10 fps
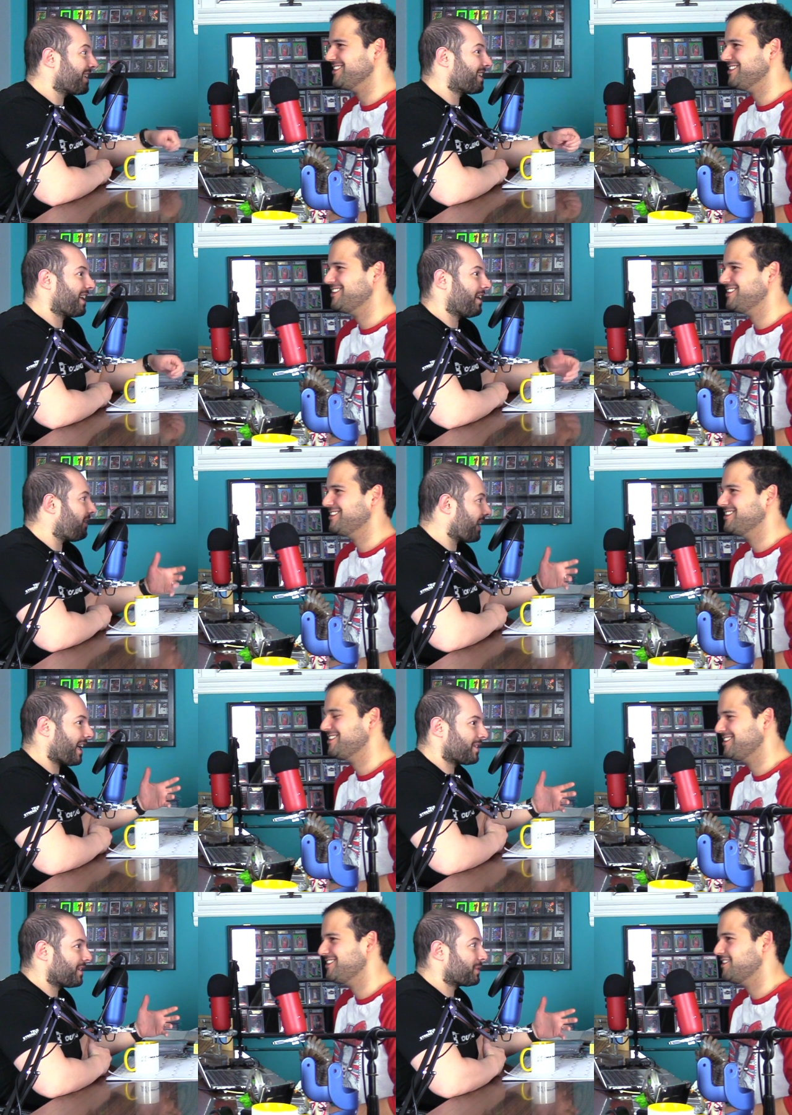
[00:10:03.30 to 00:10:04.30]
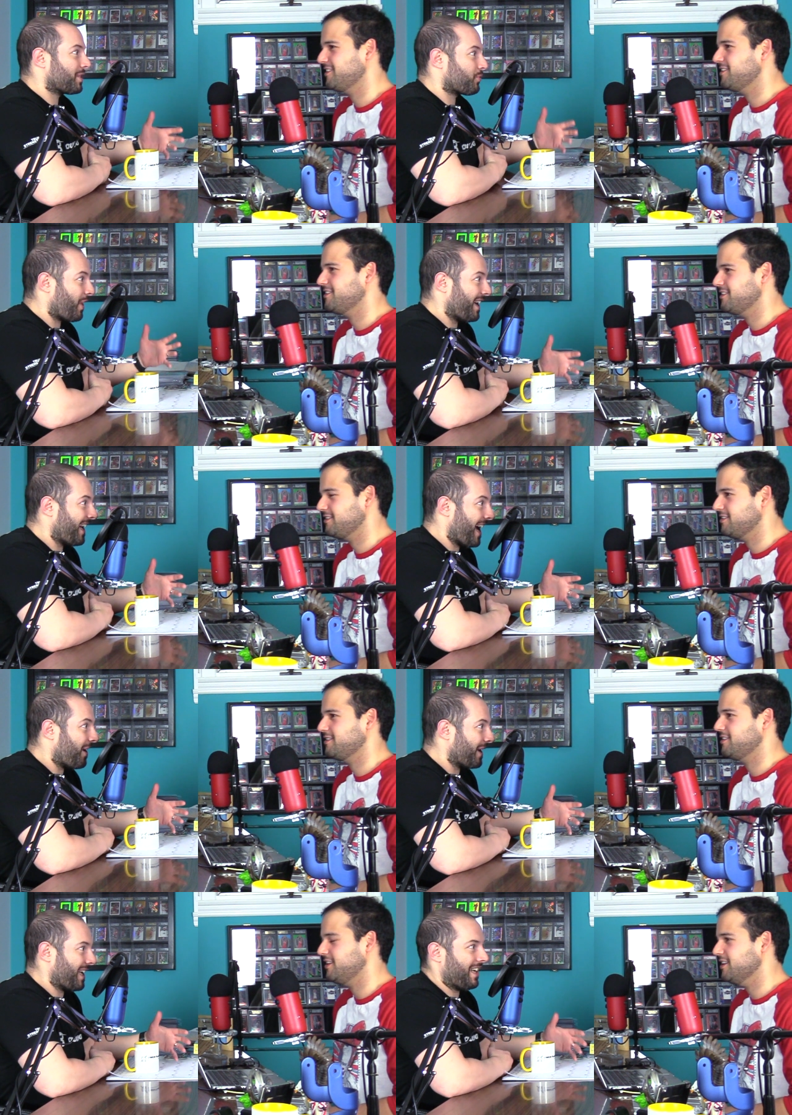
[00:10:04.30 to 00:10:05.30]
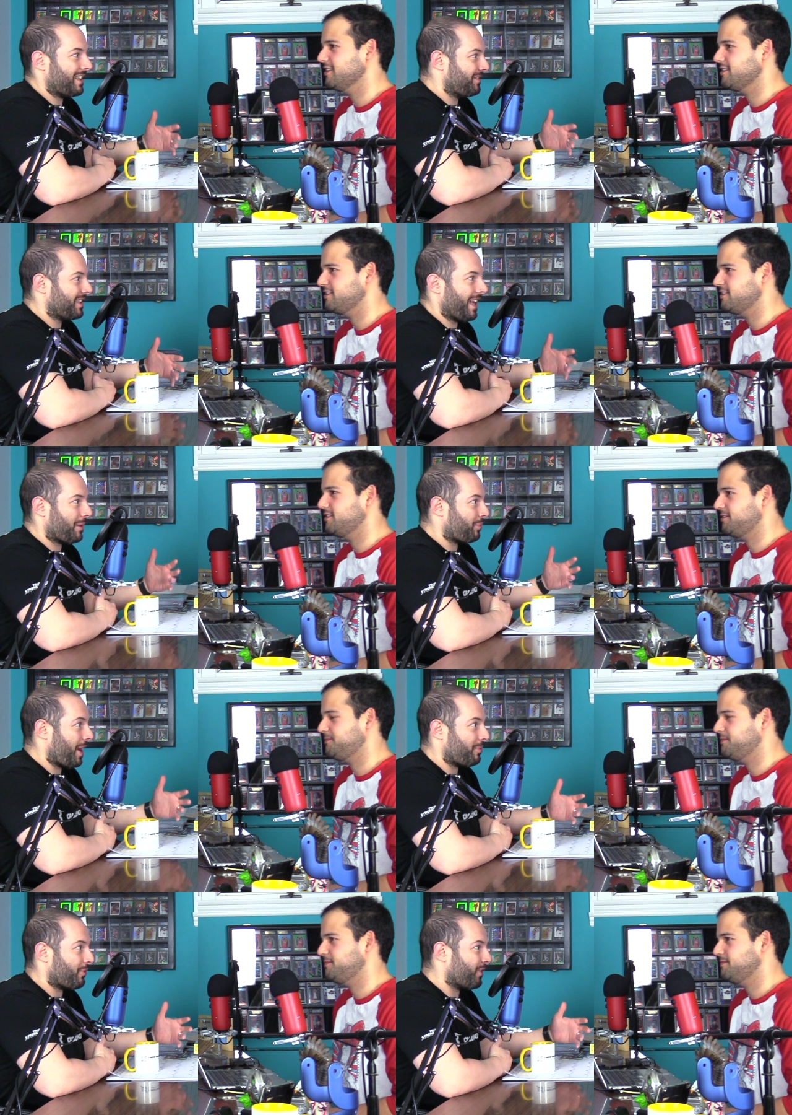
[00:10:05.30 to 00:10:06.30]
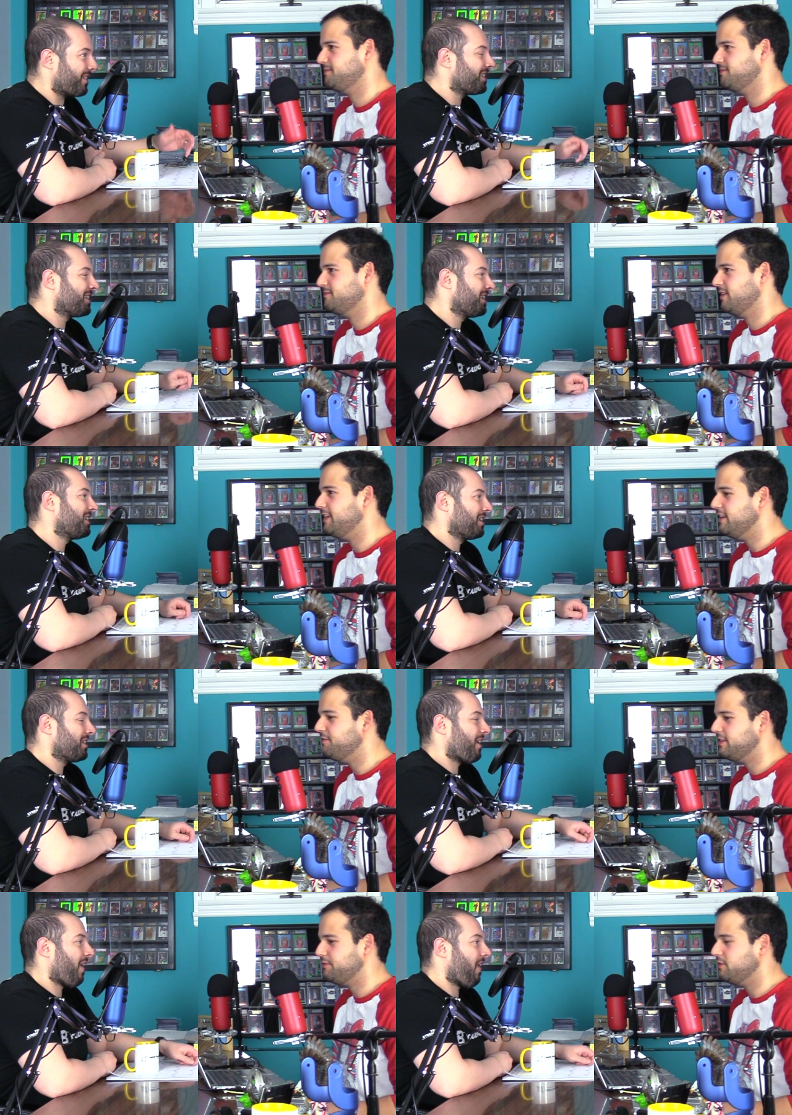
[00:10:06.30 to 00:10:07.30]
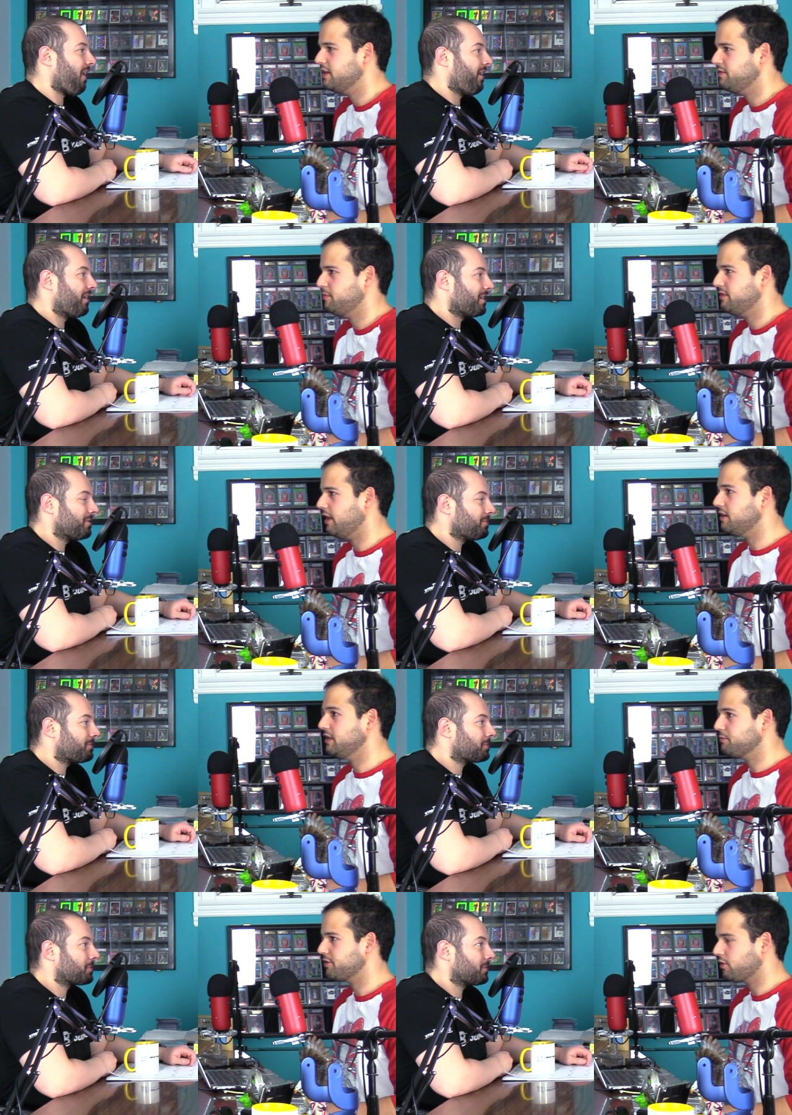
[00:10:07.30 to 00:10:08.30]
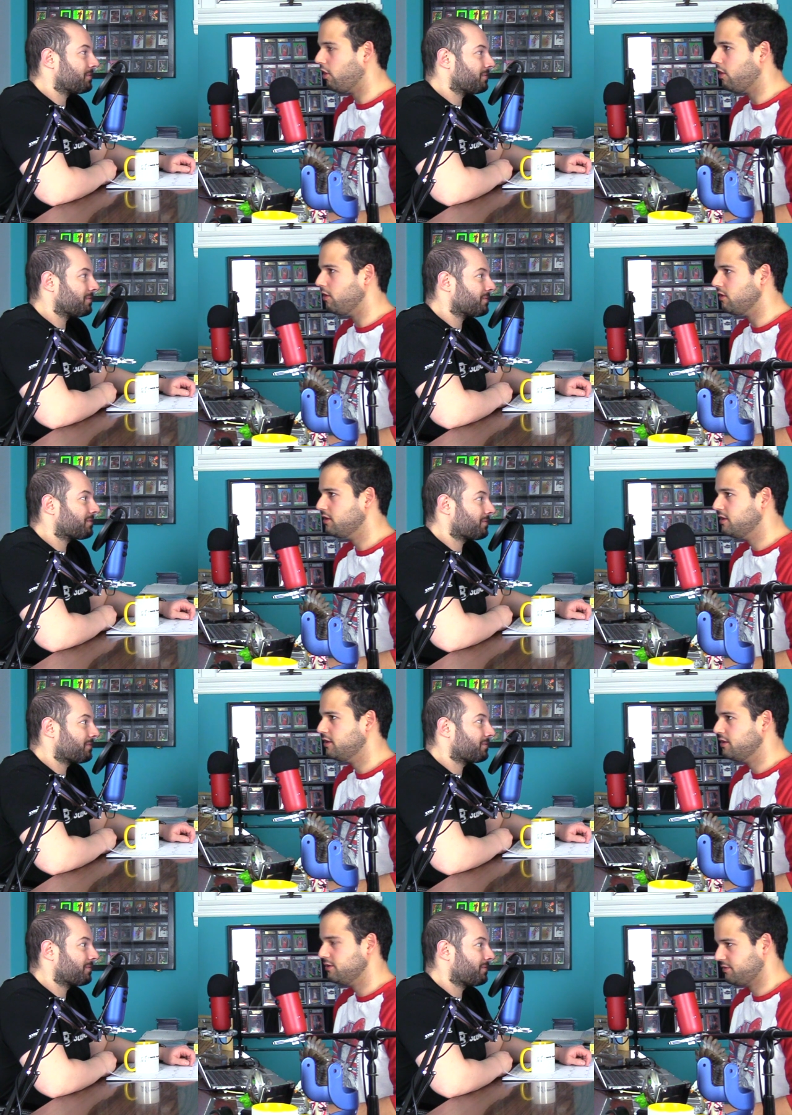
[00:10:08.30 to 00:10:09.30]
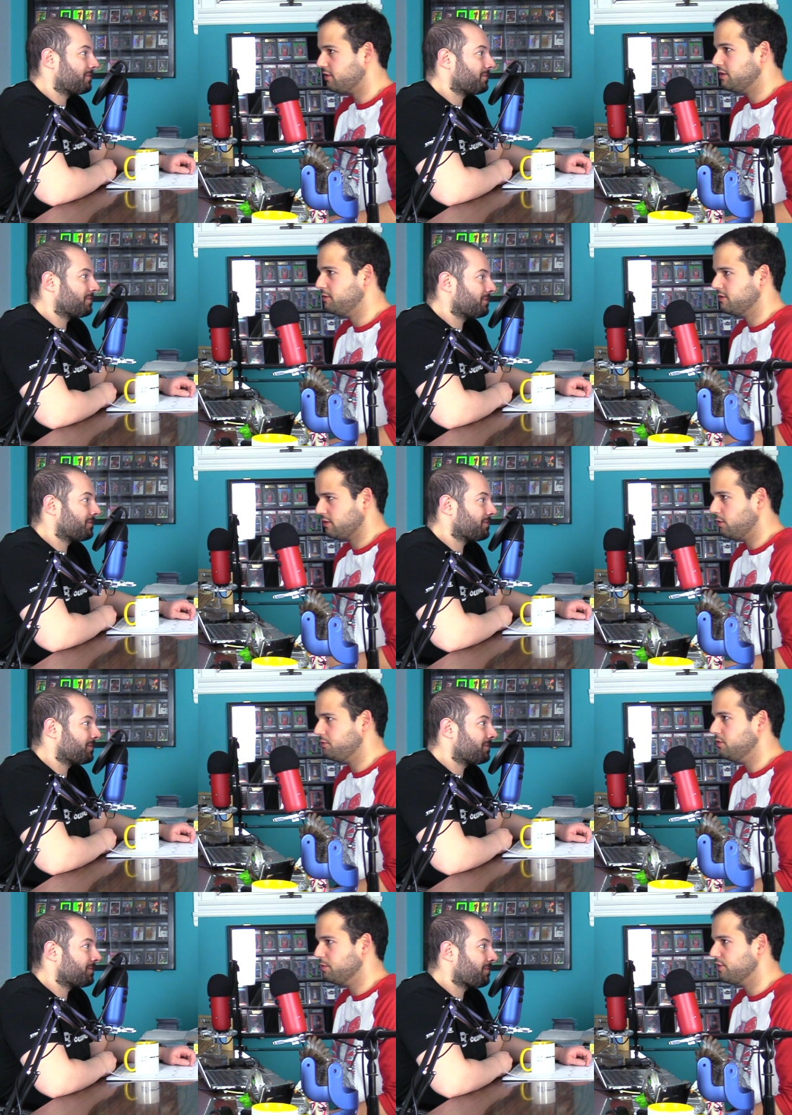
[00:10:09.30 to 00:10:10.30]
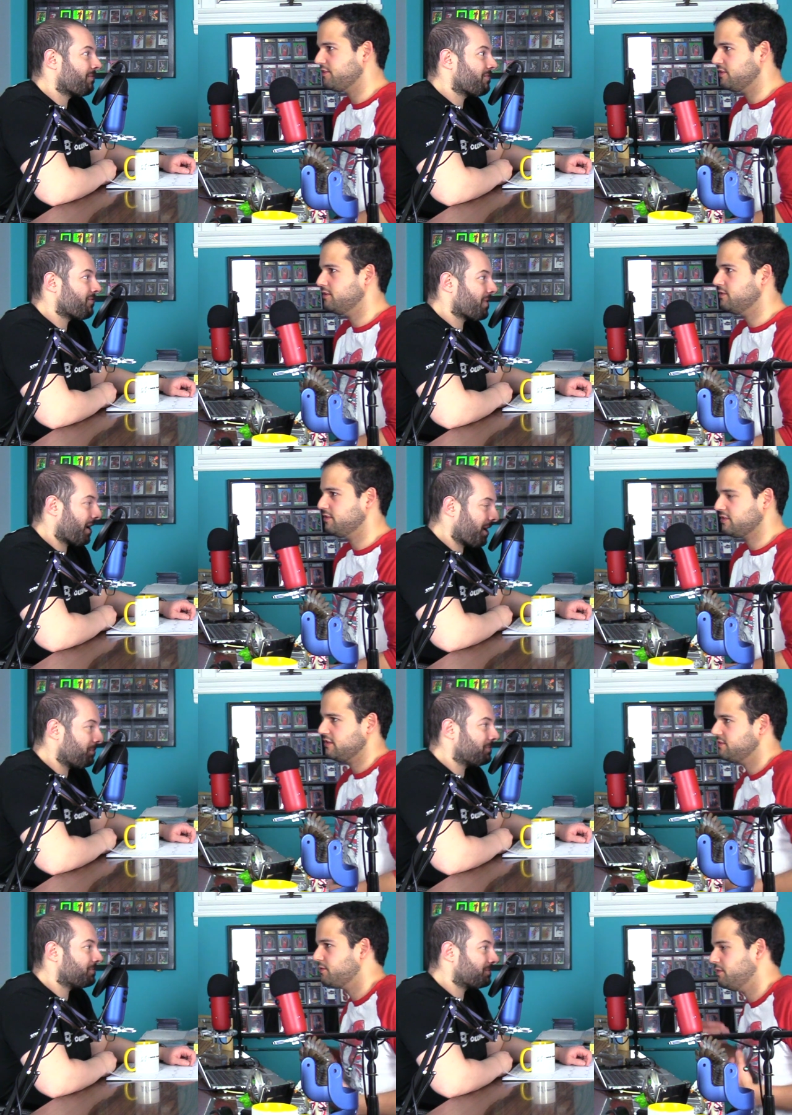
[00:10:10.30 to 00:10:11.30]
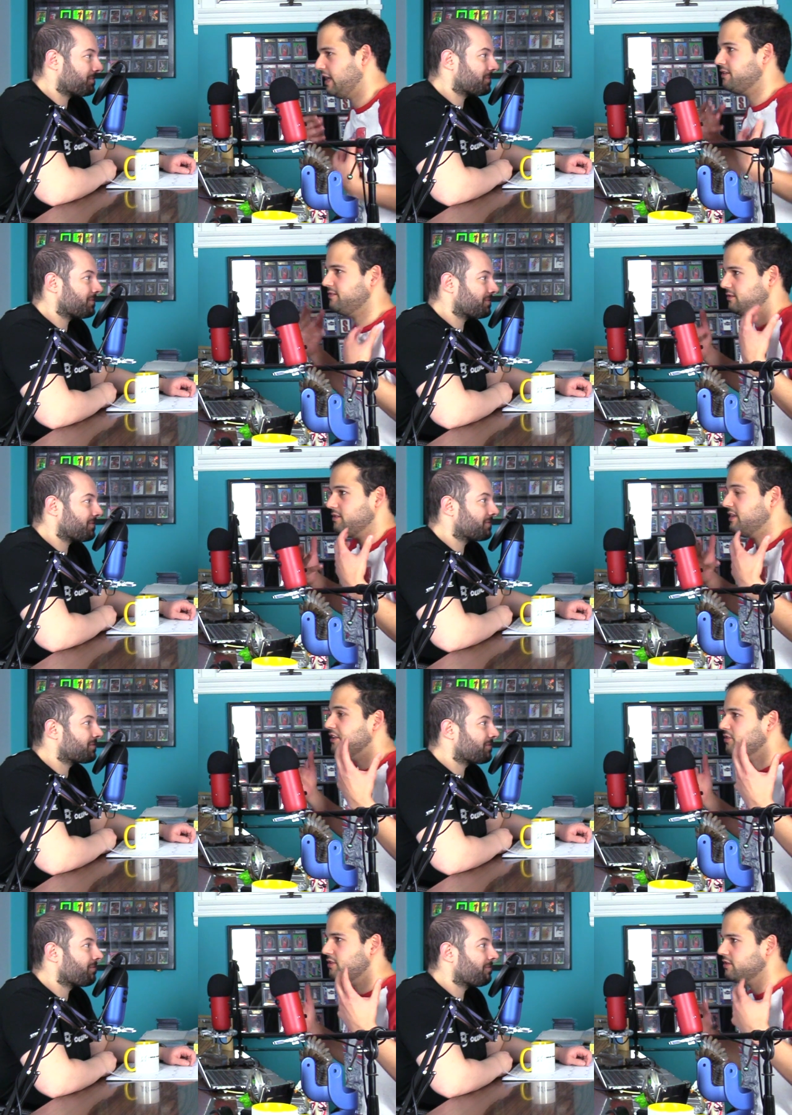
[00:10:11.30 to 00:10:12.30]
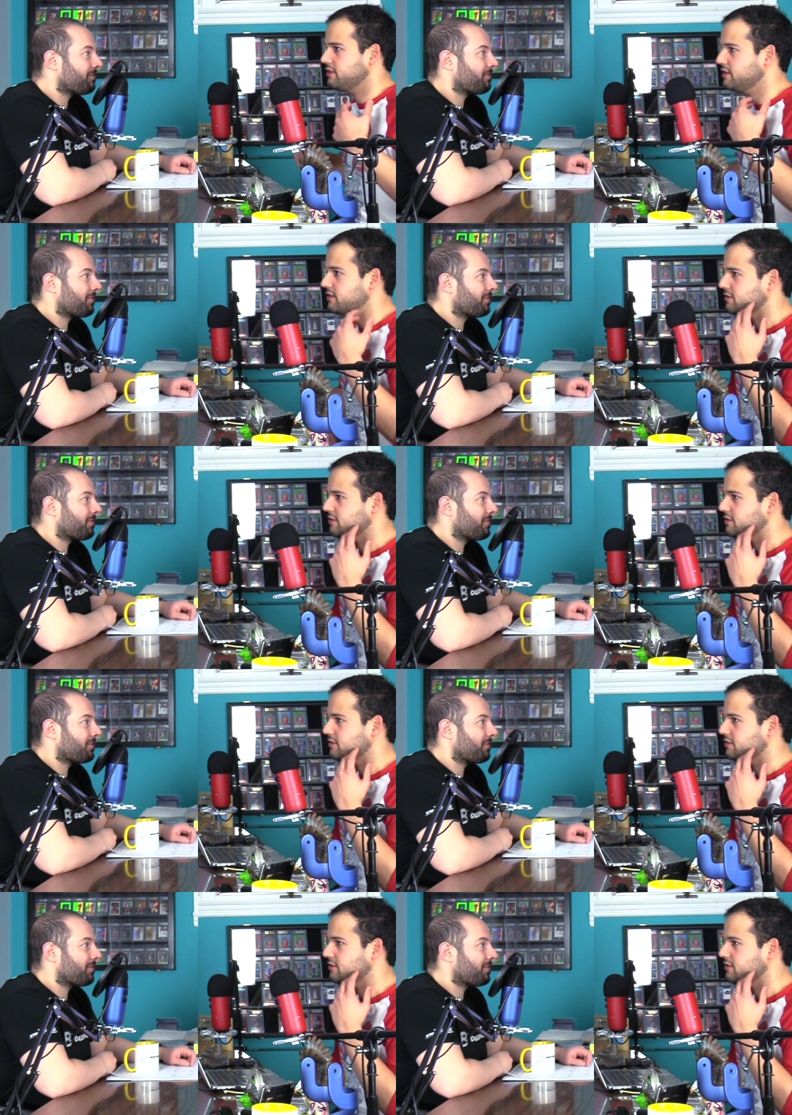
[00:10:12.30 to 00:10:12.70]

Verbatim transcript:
Speaker 1: toilet? And I, oh, I got to deal with this right now. I yeah. can't even like prep for it.
Speaker 2: And even if you give them a number to call, you're still going to be their go-to person just because yep. from i you know naturally they're going to